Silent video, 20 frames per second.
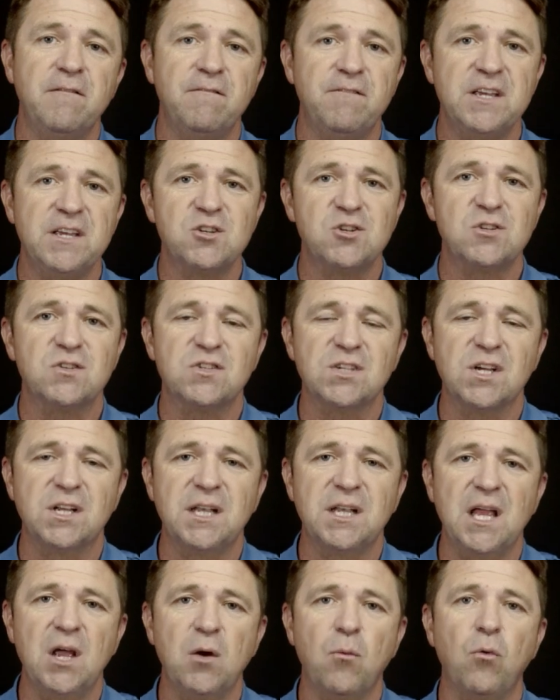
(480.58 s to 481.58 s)
Vision
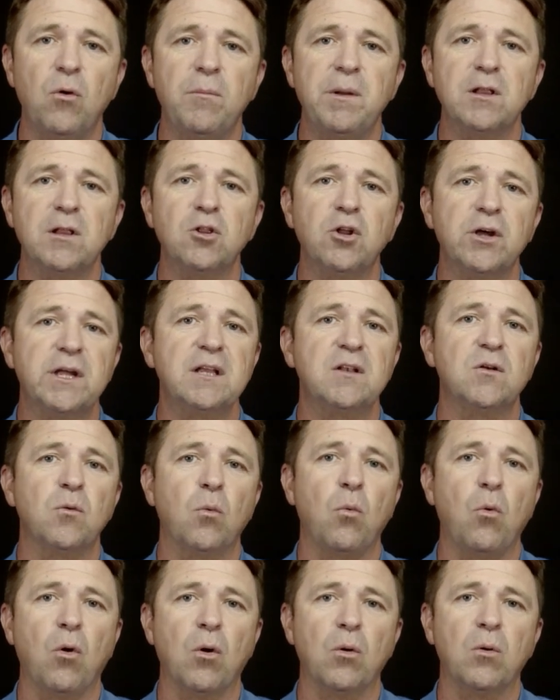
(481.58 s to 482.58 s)
Sunday. We'll be looking
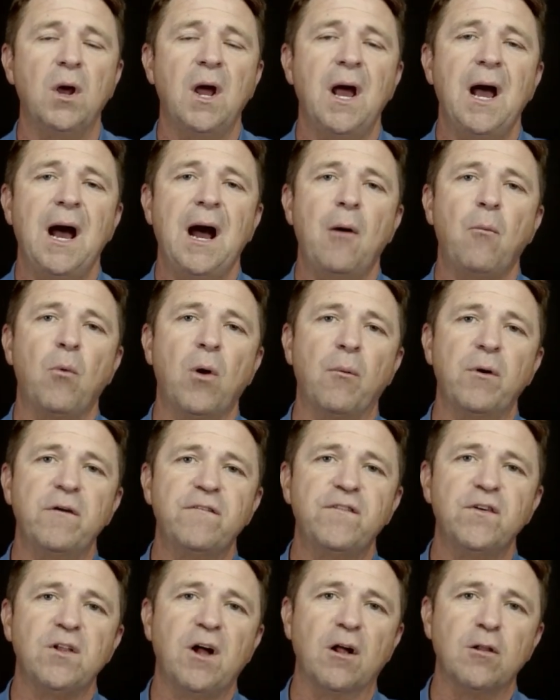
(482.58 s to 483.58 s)
toward where we
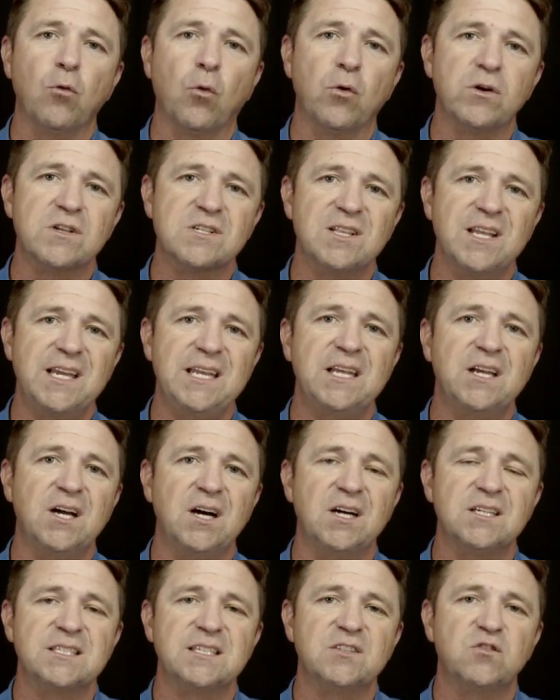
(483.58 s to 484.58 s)
feel our Lord is leading
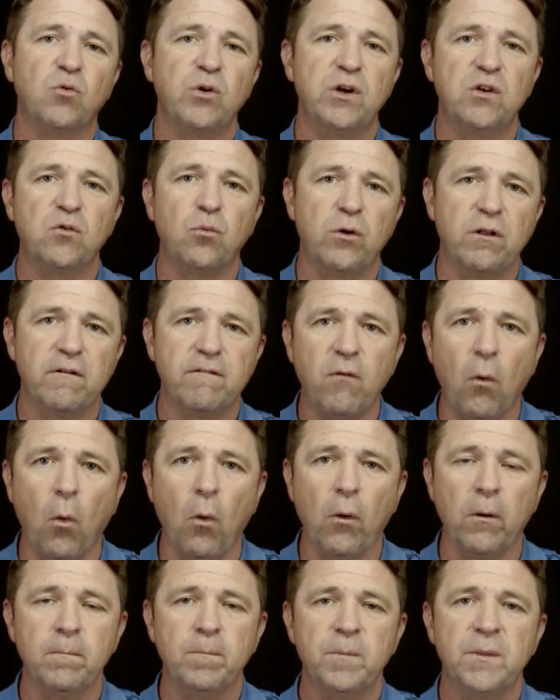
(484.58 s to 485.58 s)
us in
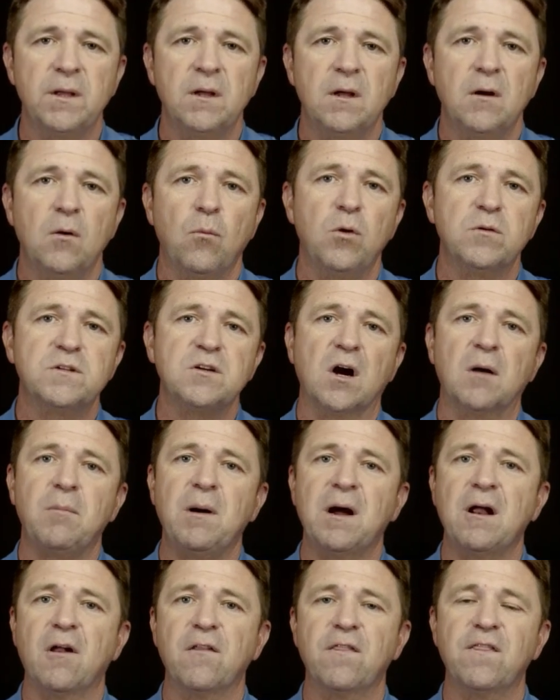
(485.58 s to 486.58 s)
2024. We'll talk
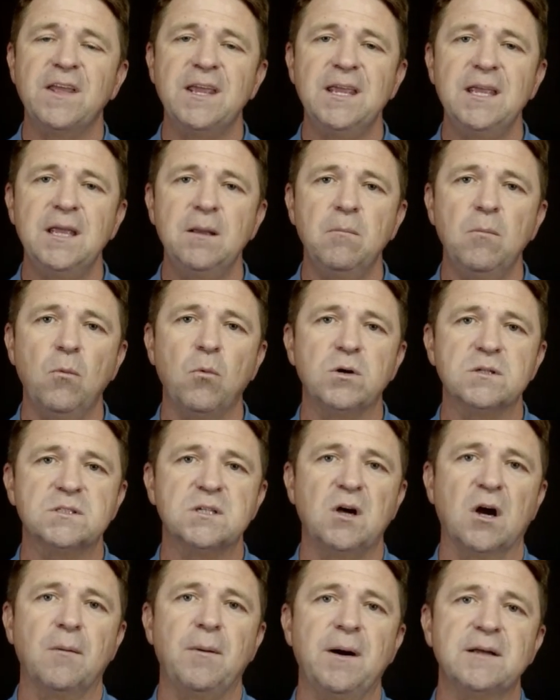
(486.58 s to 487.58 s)
about our theme. We'll
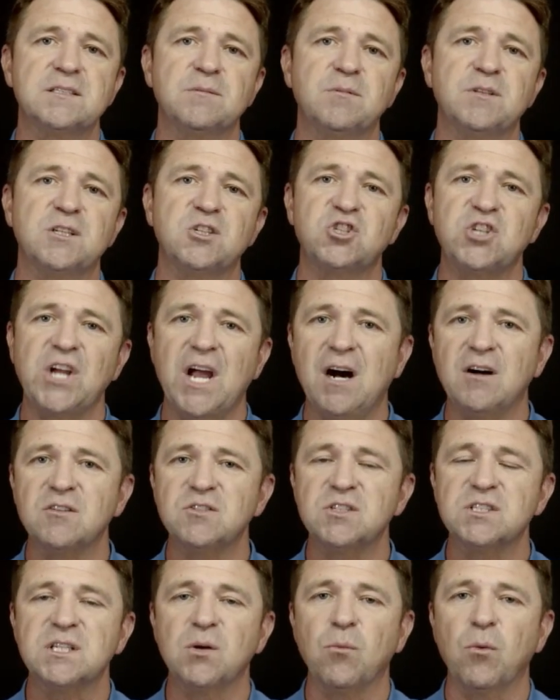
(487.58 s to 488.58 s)
talk about some of the
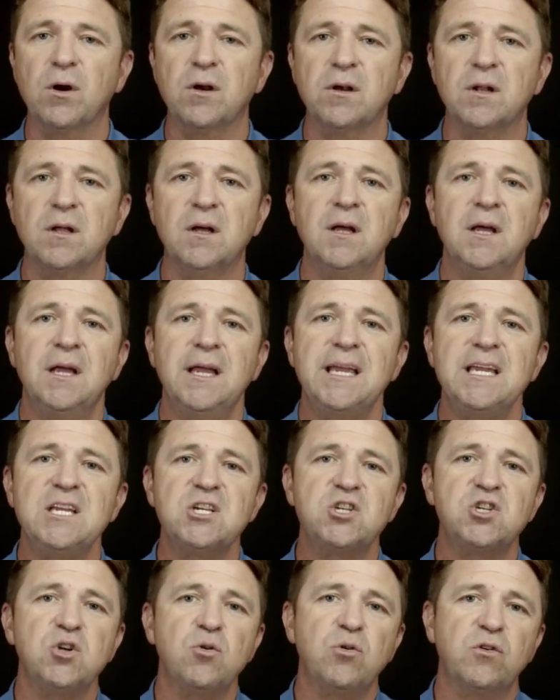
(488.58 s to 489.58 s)
challenges that we're going to
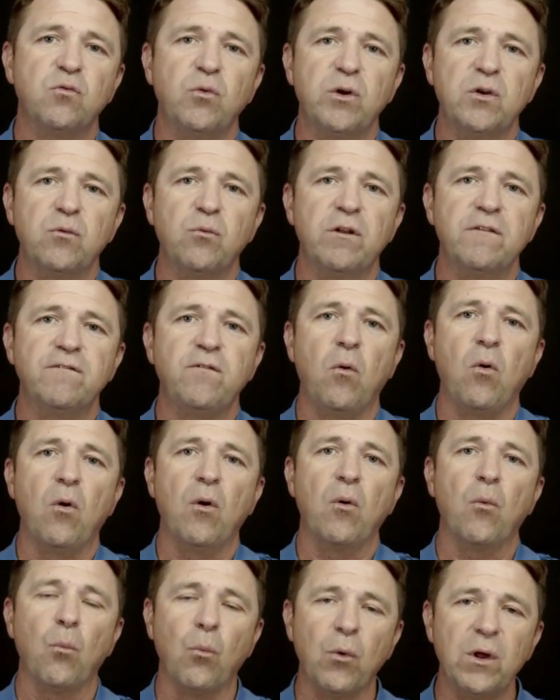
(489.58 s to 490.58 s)
issue in
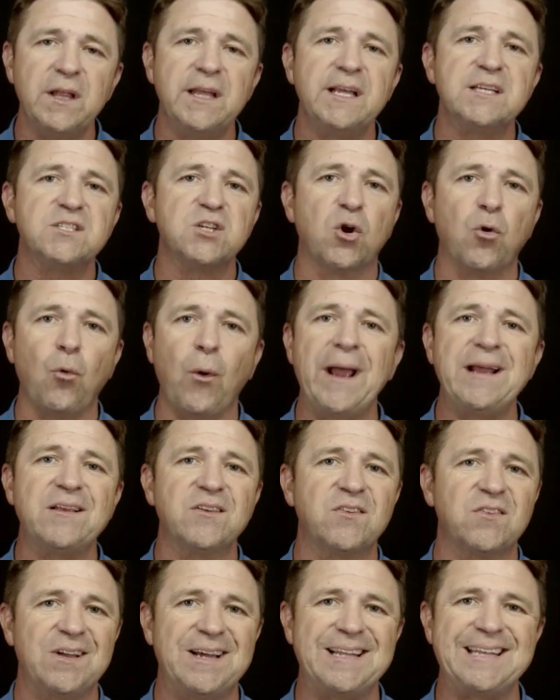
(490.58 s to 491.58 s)
2024. really is a great
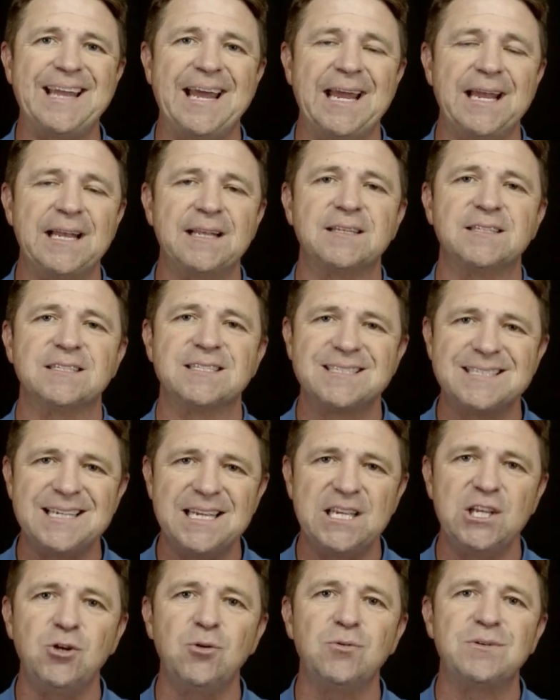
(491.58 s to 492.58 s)
Sunday to see
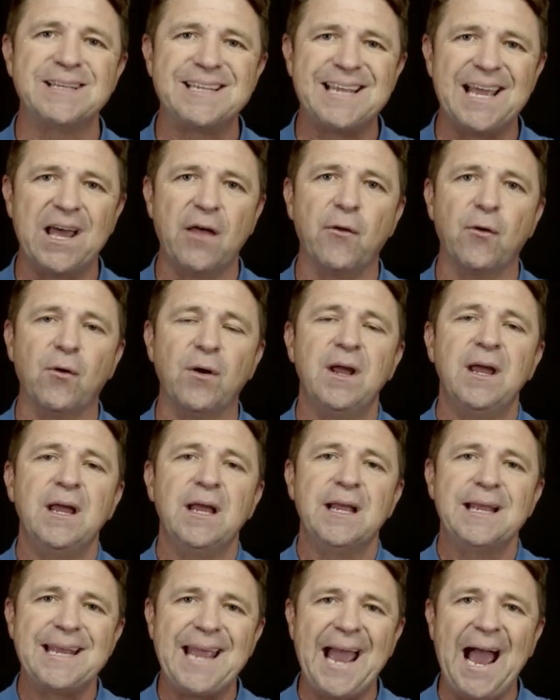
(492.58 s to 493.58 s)
you together,
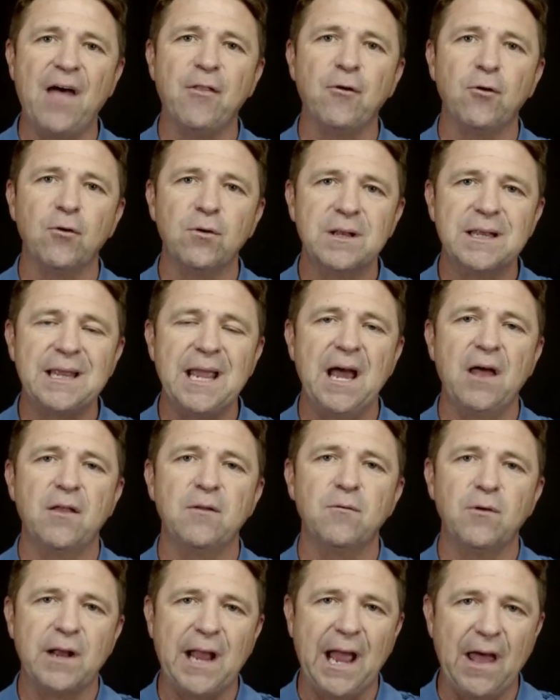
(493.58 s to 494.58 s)
gather together,
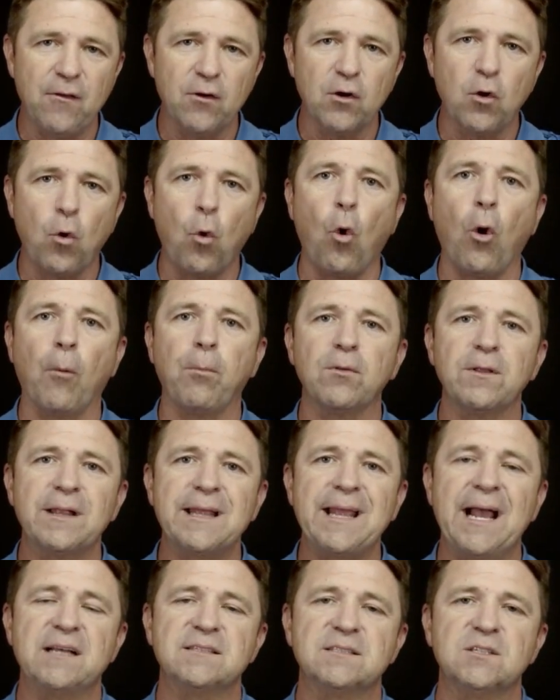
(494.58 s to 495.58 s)
gather
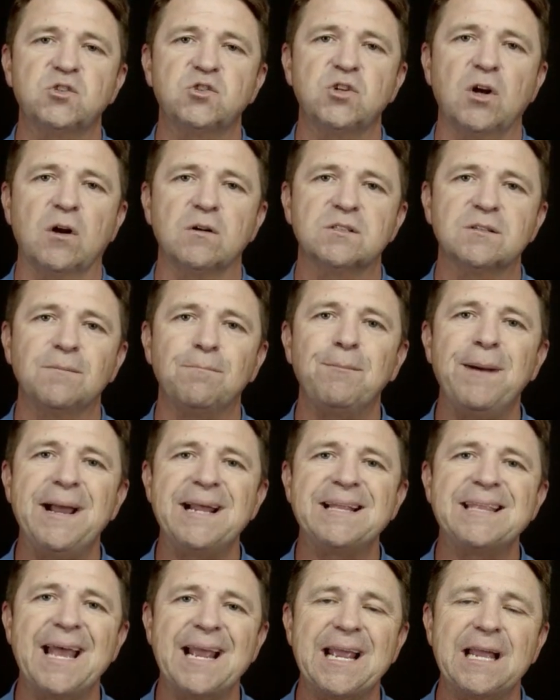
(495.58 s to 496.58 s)
corporately as a church. So
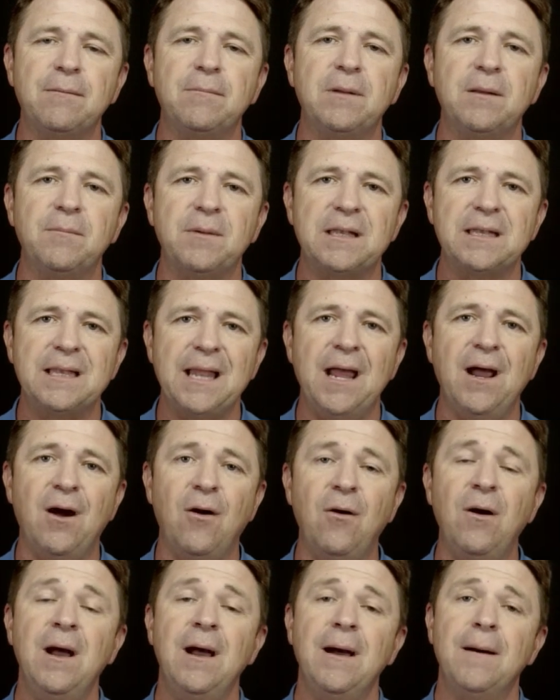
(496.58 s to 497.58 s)
make that commitment
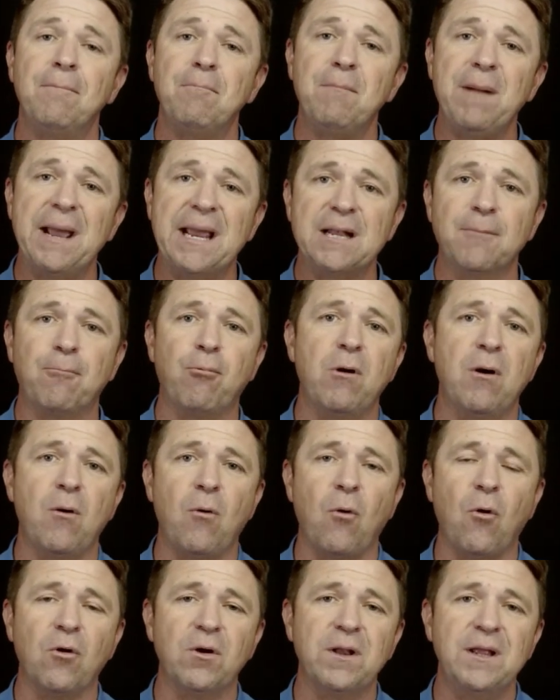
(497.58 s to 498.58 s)
now, make it a
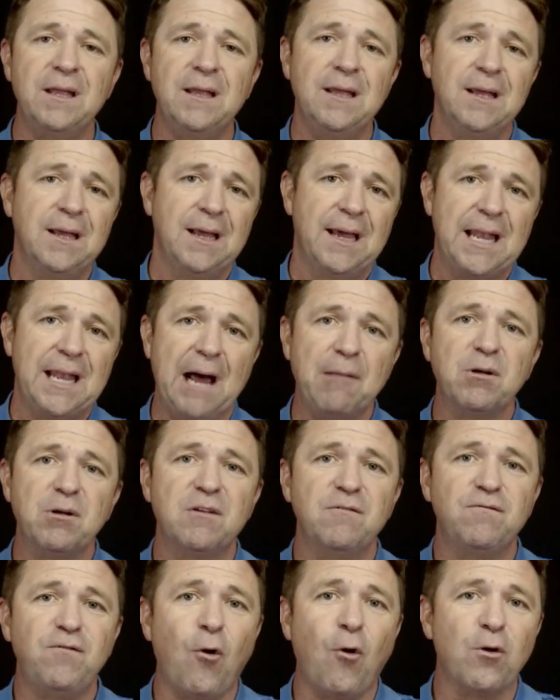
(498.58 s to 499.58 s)
priority. And I'm
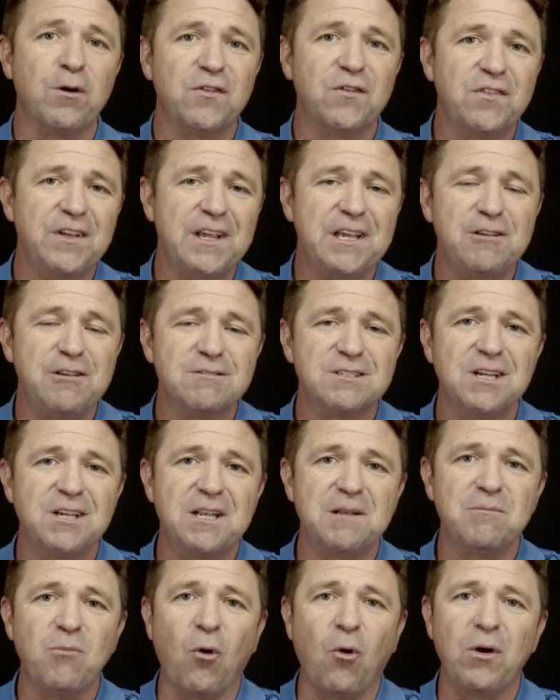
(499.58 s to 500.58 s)
looking forward to seeing you
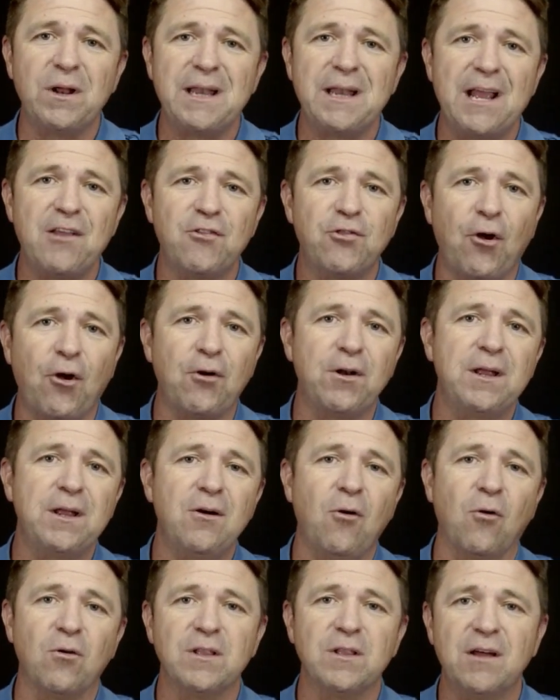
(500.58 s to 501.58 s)
Sunday morning at 8:30
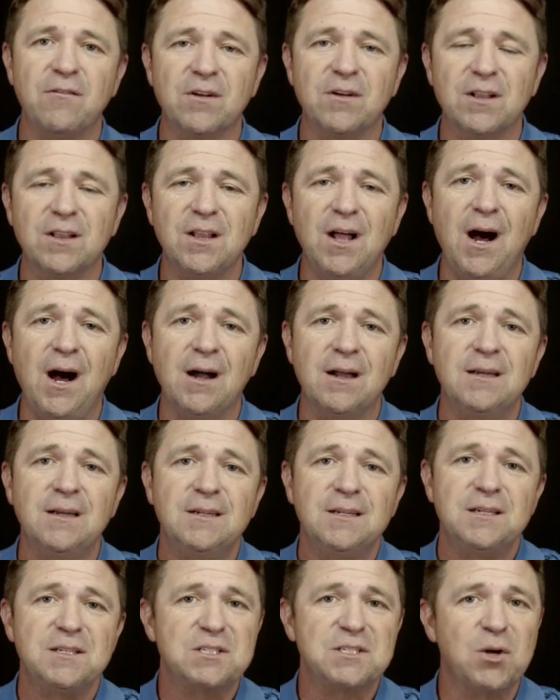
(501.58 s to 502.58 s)
or 11 o'clock.
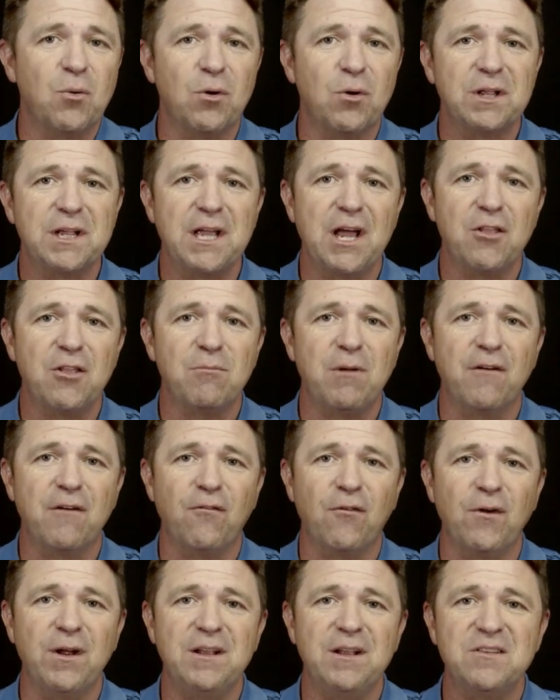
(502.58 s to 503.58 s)
Until we're together, my
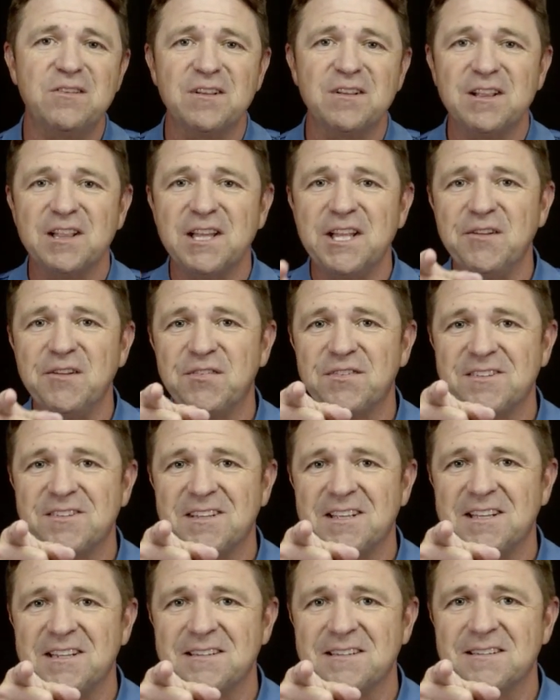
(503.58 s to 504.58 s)
friends, live
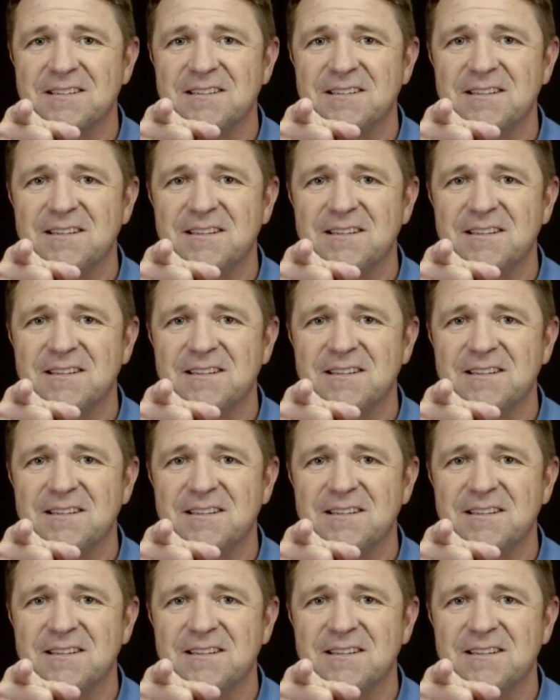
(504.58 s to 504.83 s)
sent.